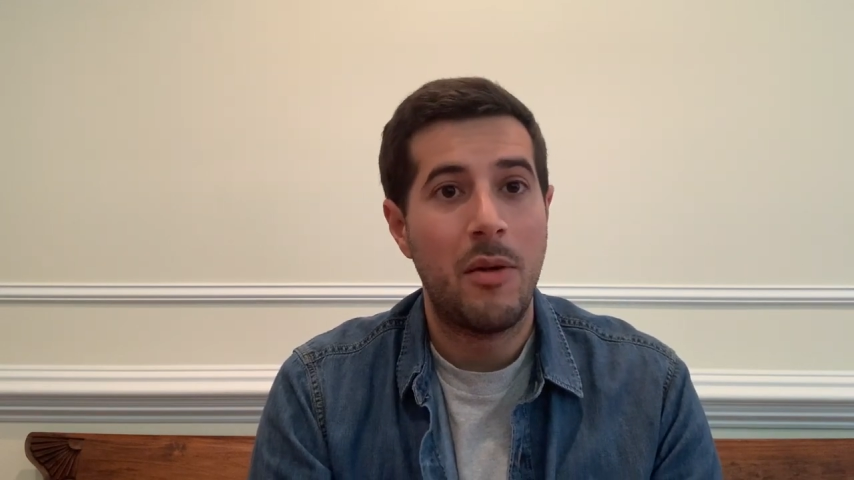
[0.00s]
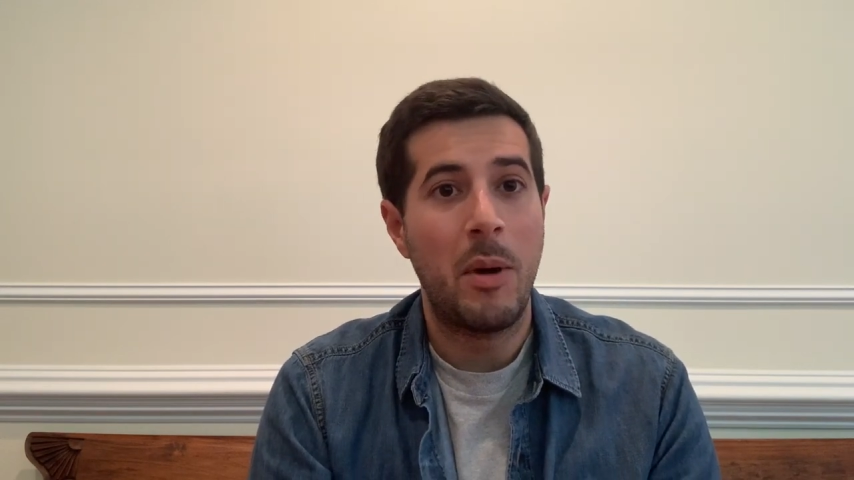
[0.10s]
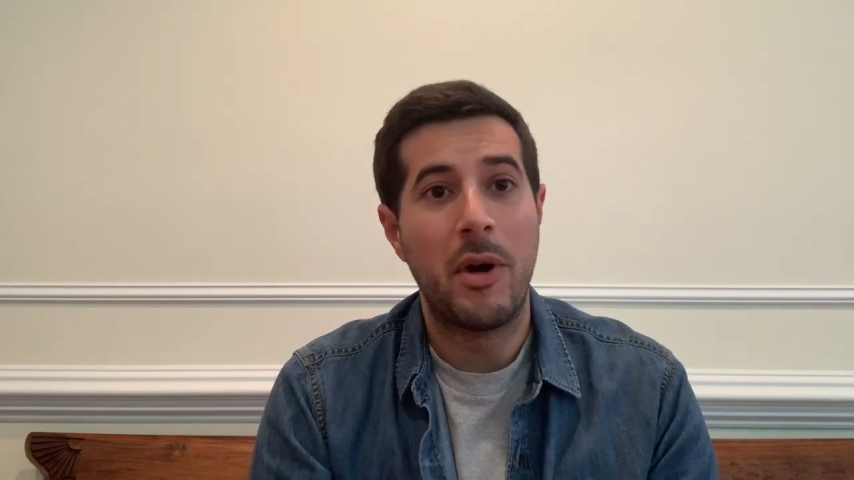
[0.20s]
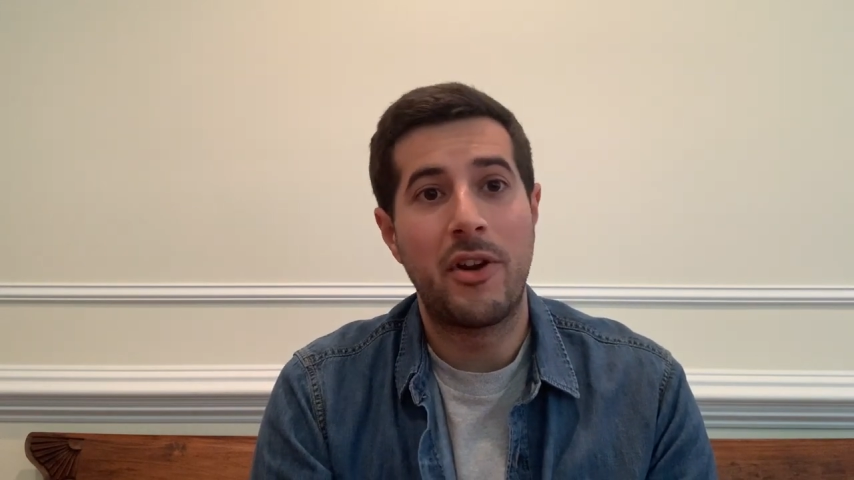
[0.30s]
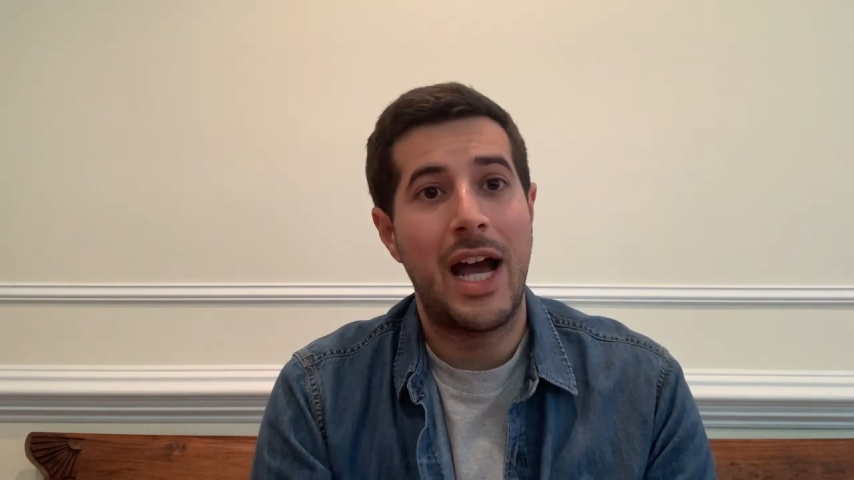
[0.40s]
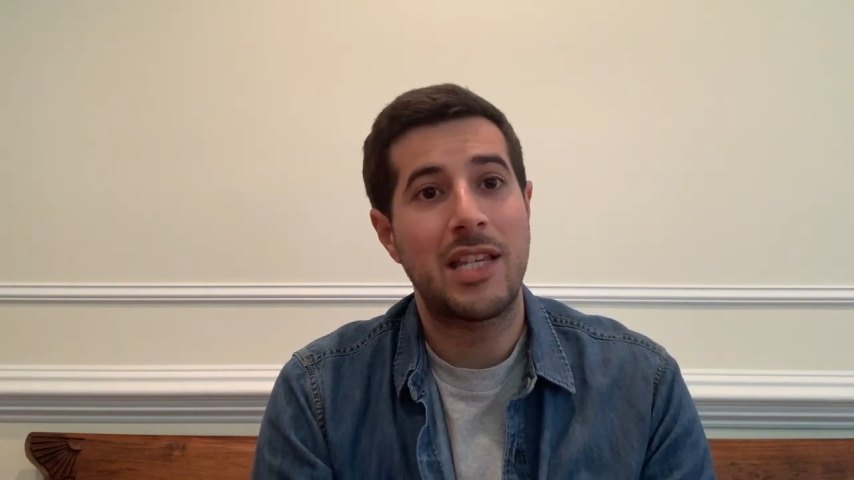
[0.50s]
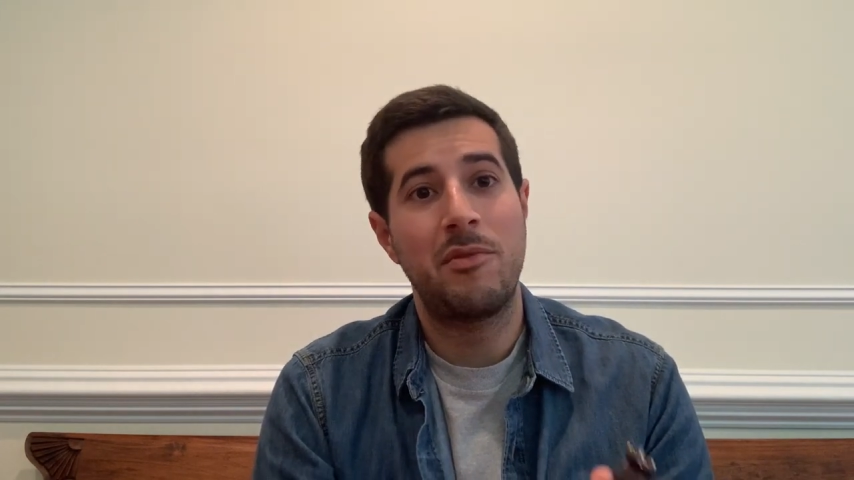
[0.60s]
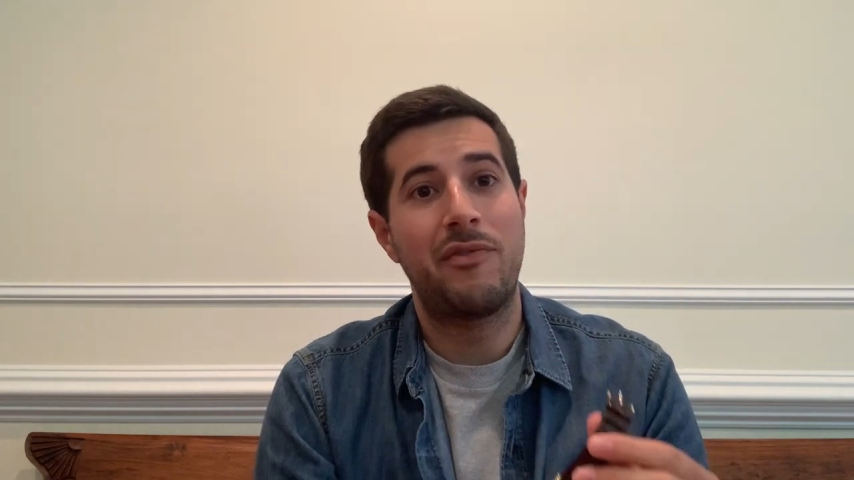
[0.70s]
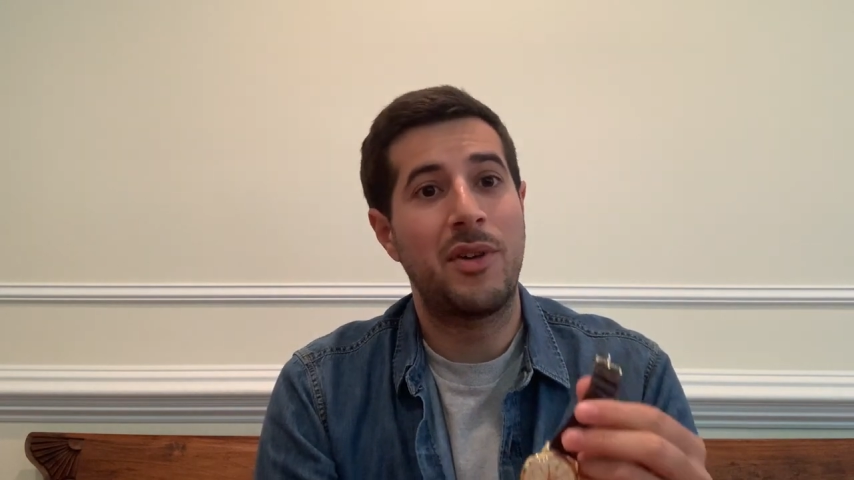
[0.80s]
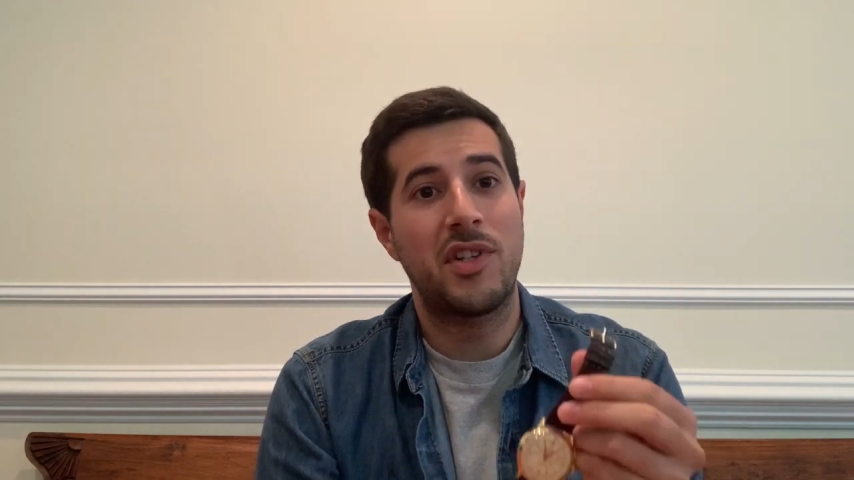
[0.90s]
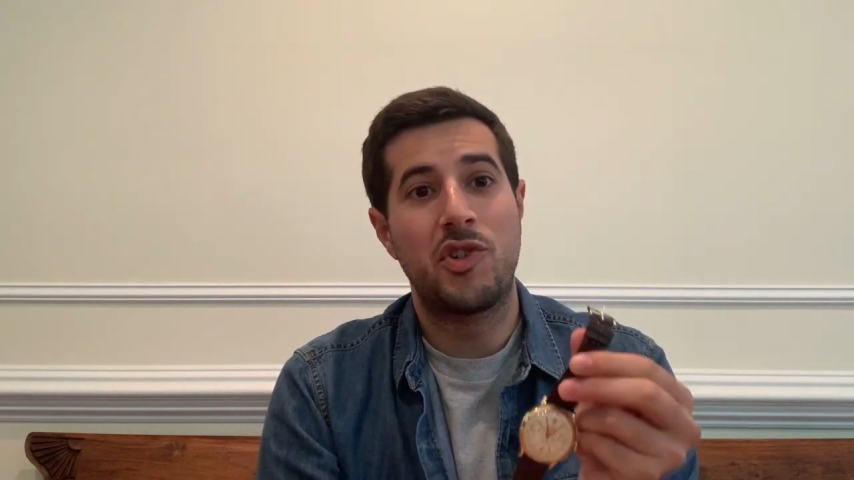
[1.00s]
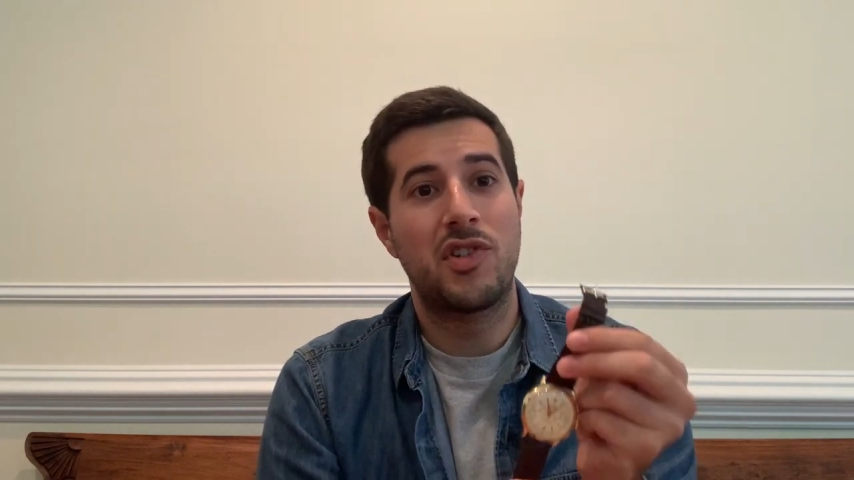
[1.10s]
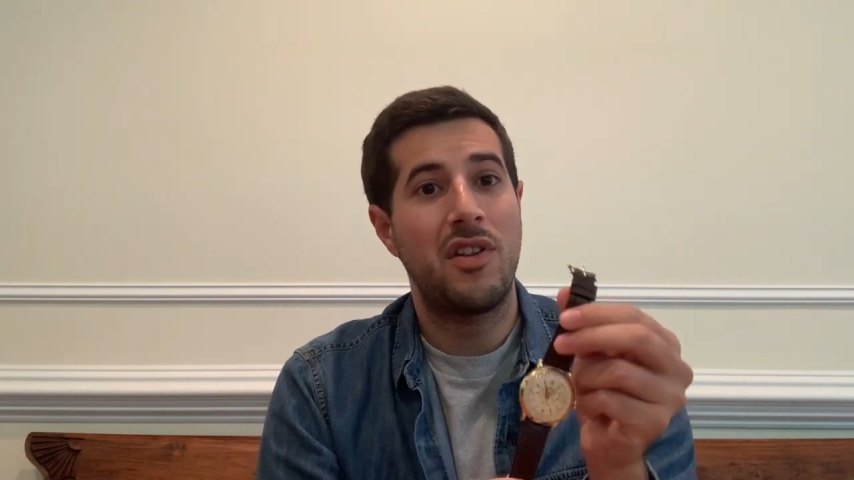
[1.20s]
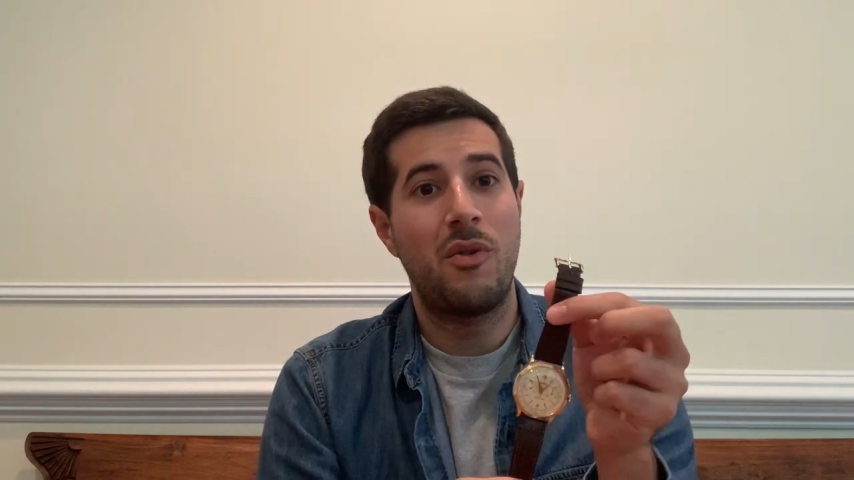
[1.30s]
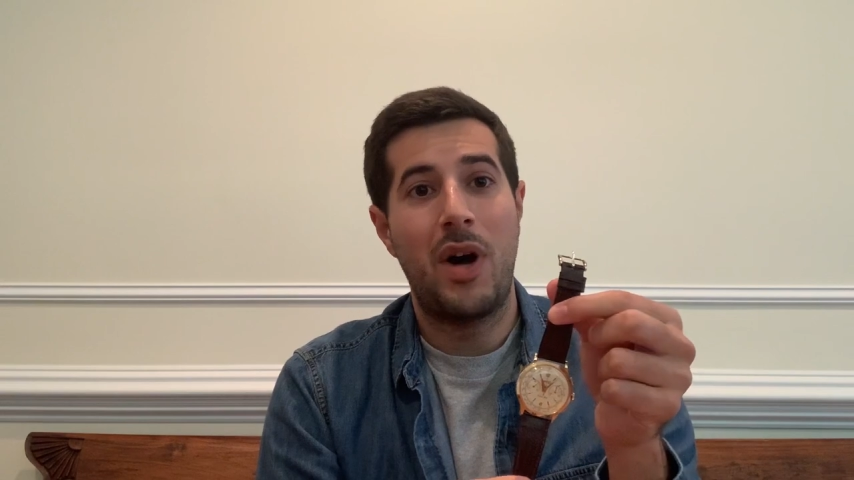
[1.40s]
My mother asked me if I was
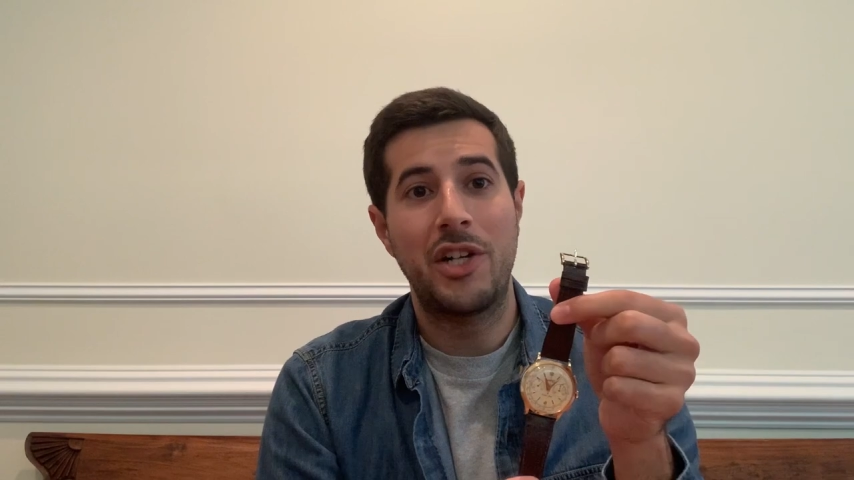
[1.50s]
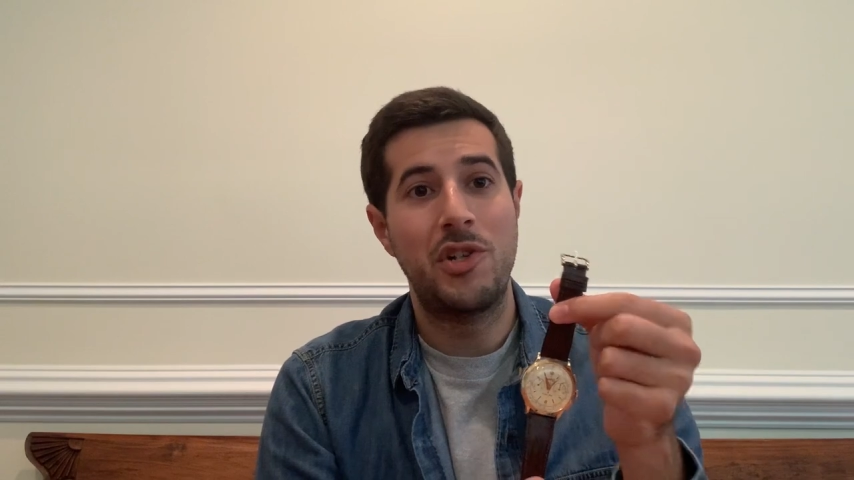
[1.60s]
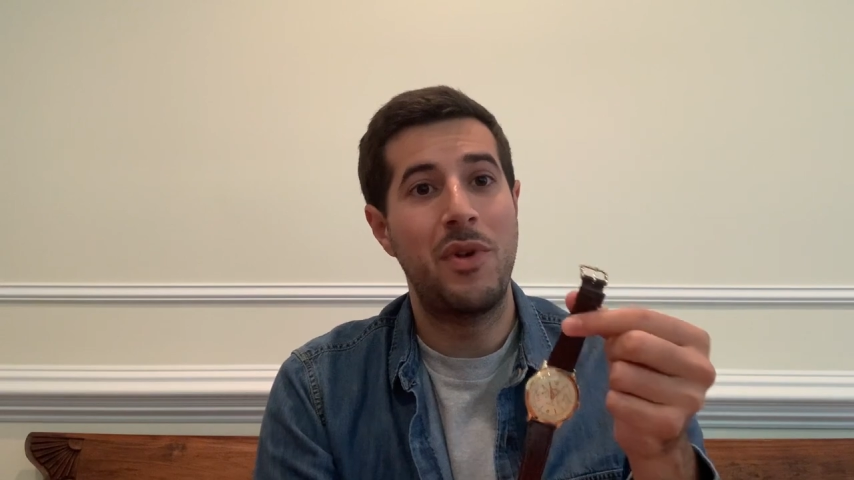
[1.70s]
interested in the watch,